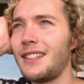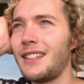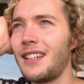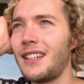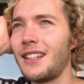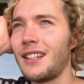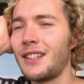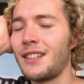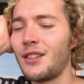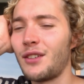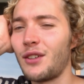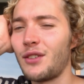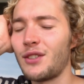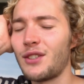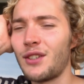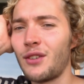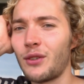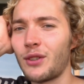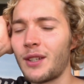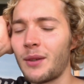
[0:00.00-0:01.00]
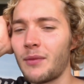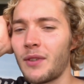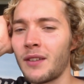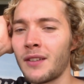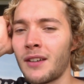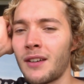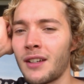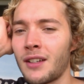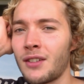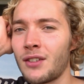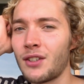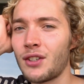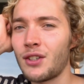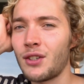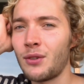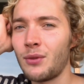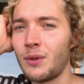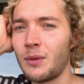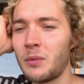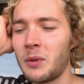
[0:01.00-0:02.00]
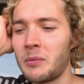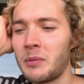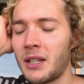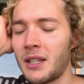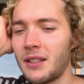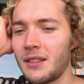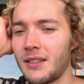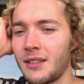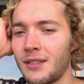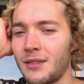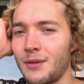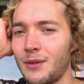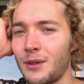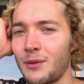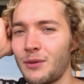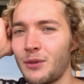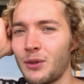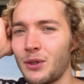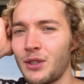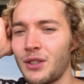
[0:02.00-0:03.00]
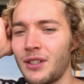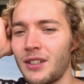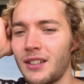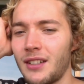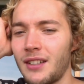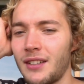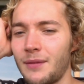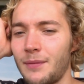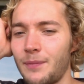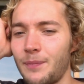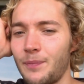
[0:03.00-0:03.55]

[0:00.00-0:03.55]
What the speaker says: it's not something that I can just shoot with my mates, unfortunately.